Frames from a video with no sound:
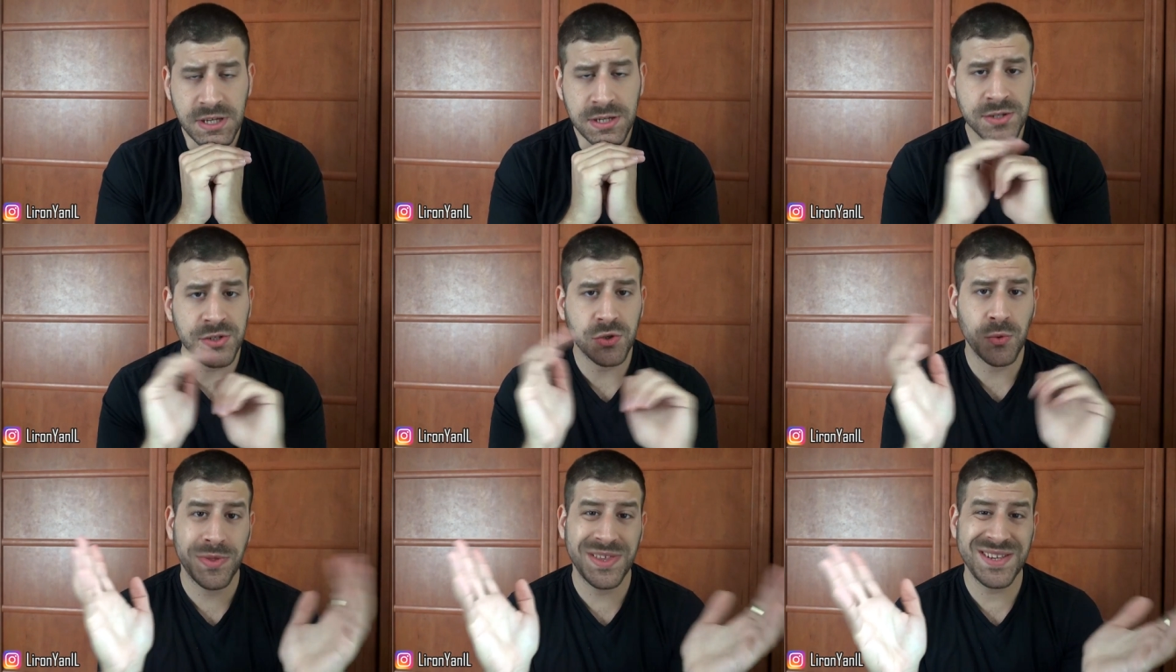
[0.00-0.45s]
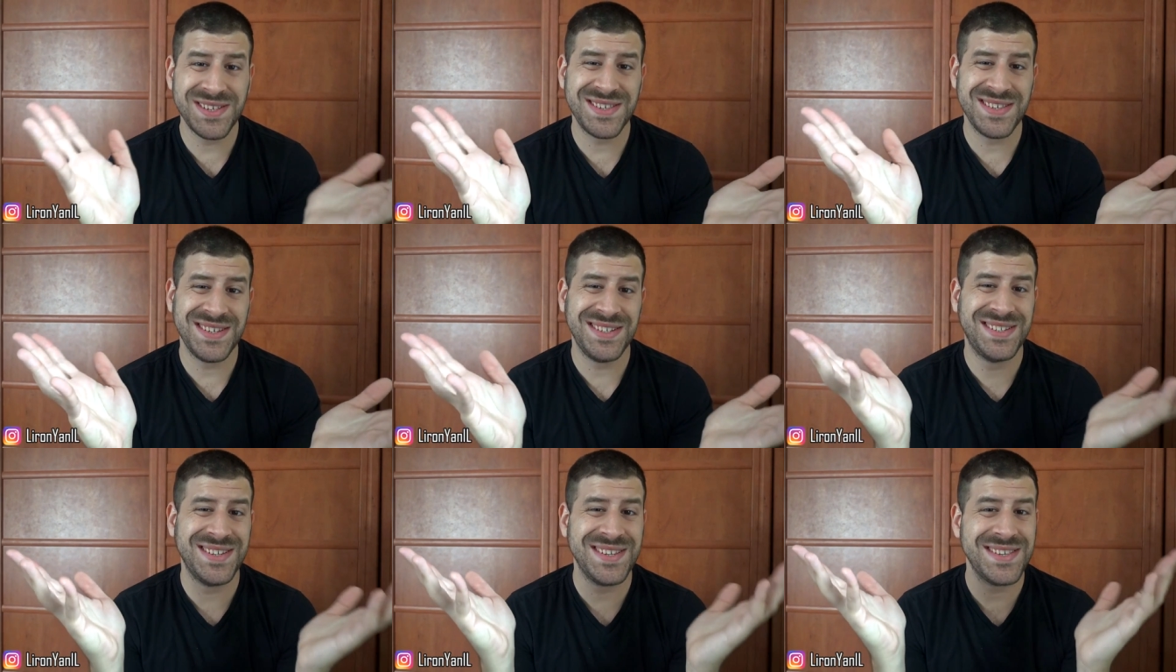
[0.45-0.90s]
So this is
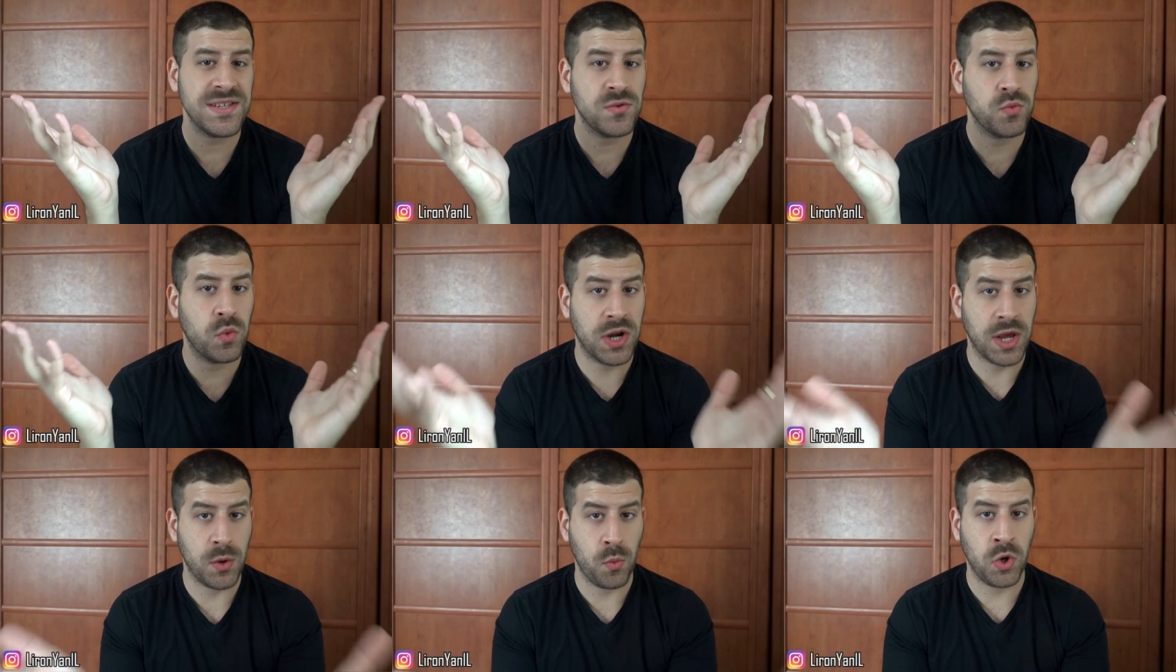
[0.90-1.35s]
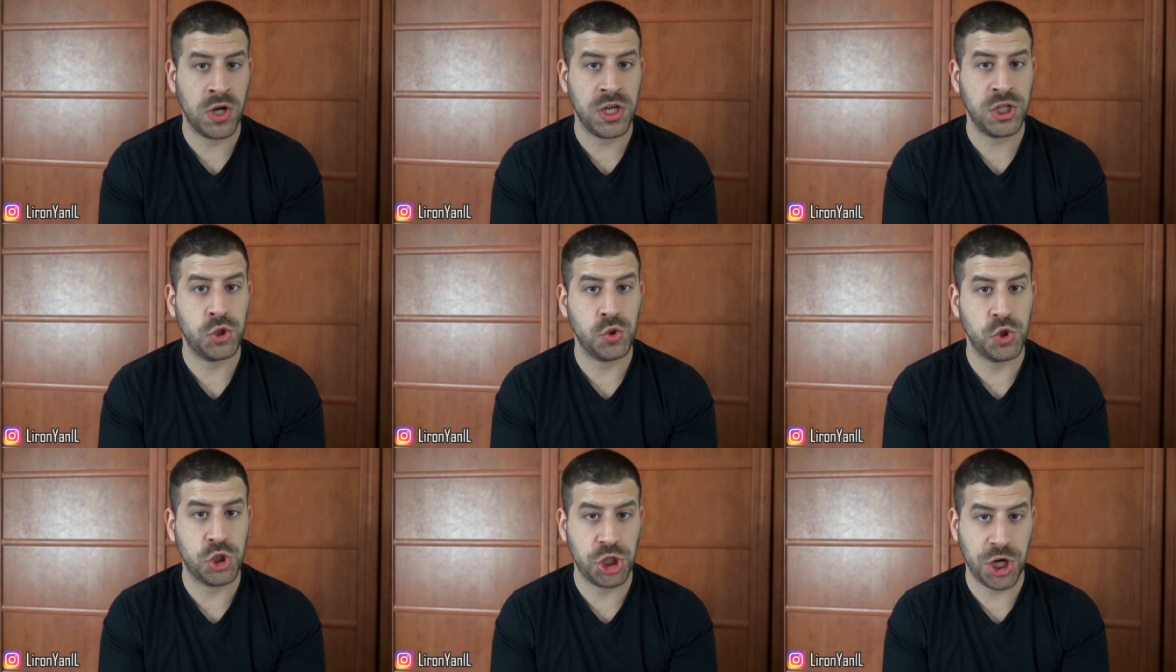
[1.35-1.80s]
it, this is what I
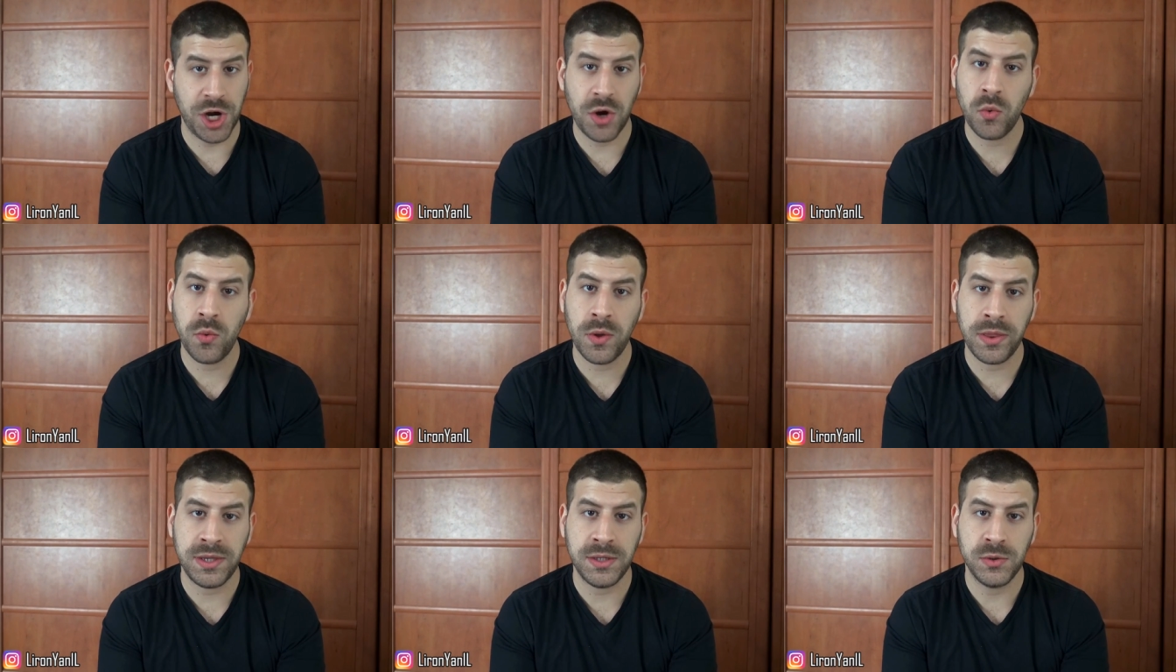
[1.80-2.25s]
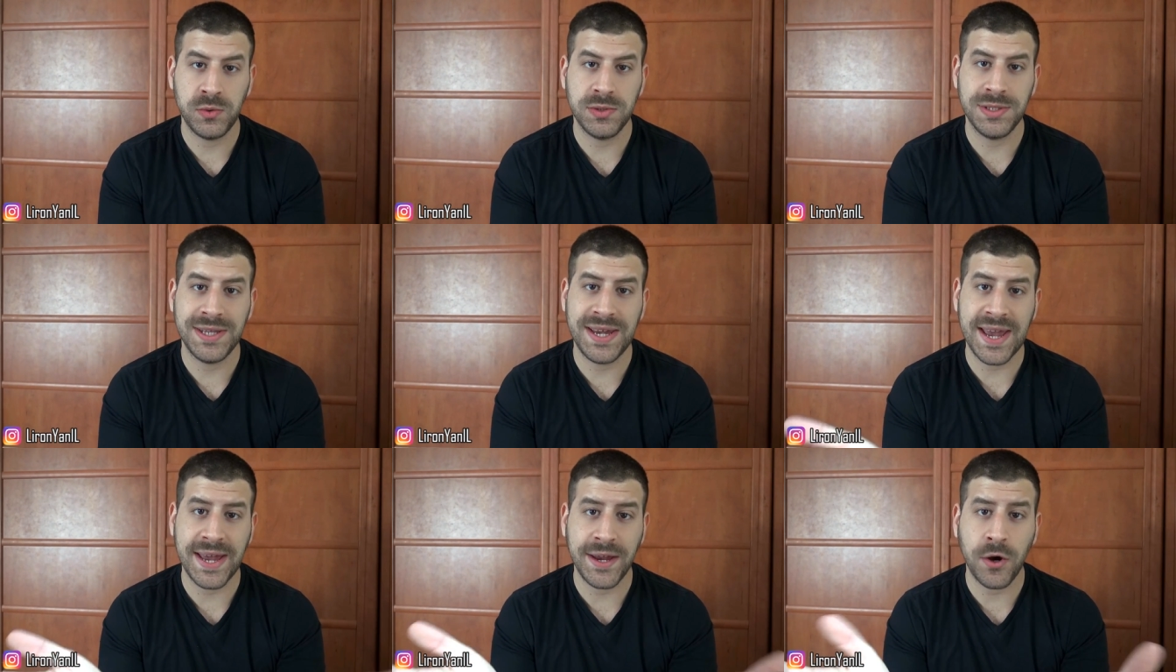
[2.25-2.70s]
wanted to share with you
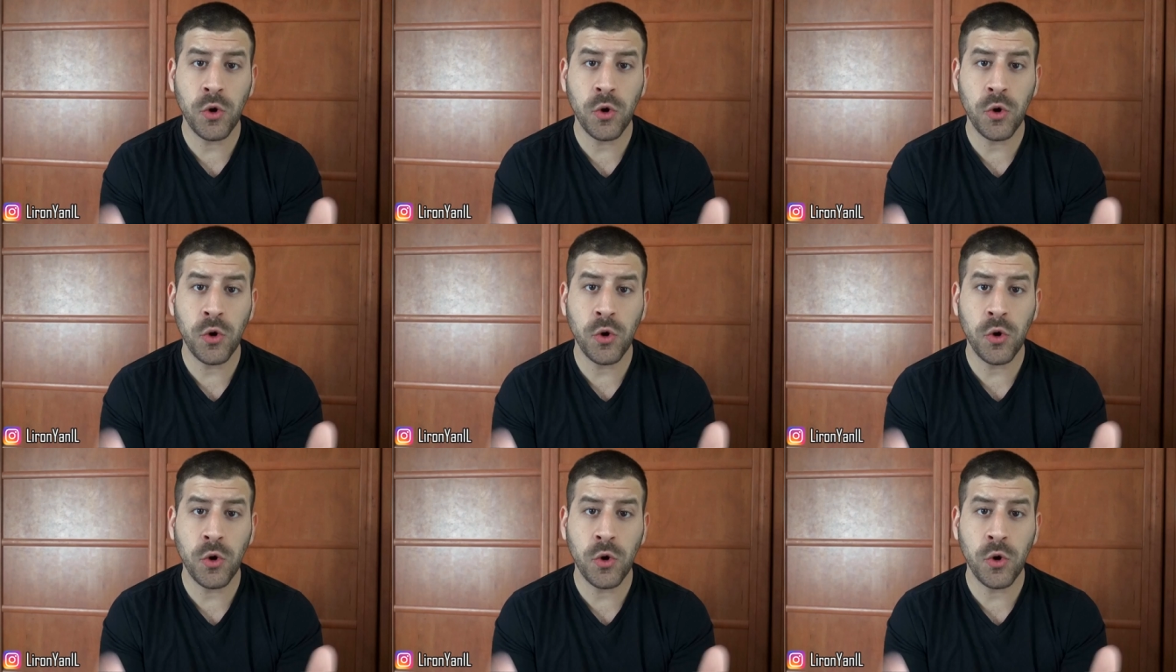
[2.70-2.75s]
today.